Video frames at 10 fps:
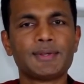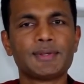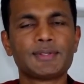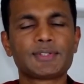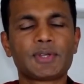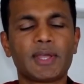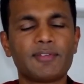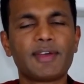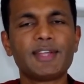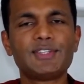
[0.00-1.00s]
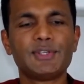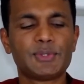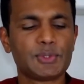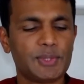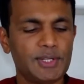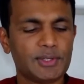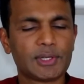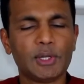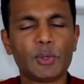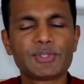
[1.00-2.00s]
So I invite you to either
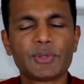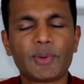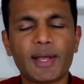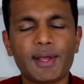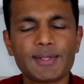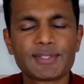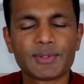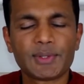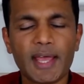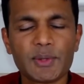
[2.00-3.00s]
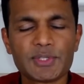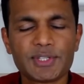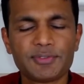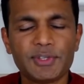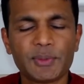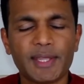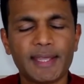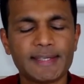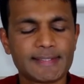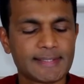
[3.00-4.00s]
close your eyes or downshift your
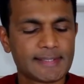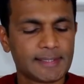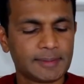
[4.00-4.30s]
gaze.